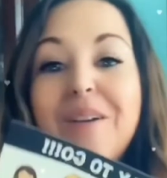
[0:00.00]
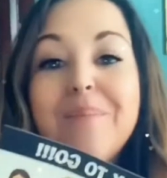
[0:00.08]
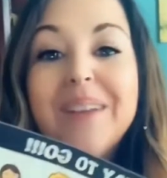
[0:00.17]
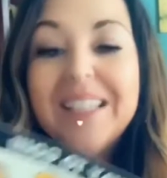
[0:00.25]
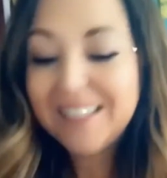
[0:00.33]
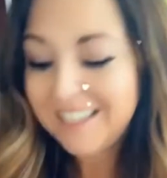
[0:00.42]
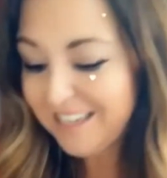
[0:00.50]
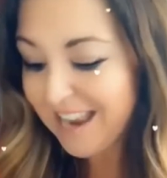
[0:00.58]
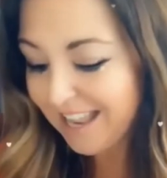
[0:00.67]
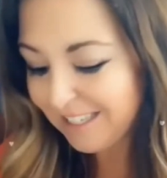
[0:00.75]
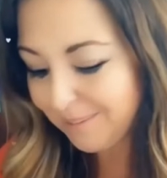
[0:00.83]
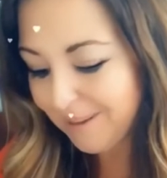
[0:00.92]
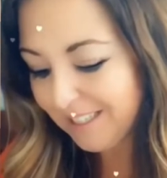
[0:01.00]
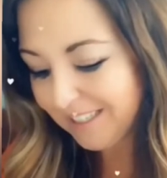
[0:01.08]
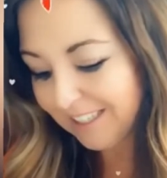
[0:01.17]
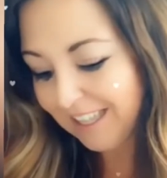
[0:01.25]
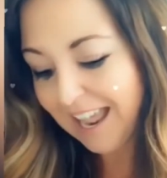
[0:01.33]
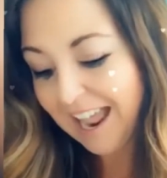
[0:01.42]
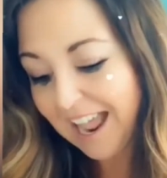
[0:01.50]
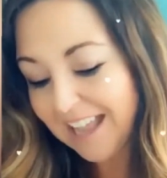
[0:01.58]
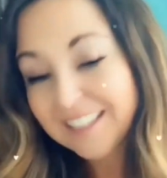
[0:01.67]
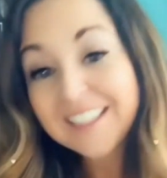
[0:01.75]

Miss Nesbitt's class,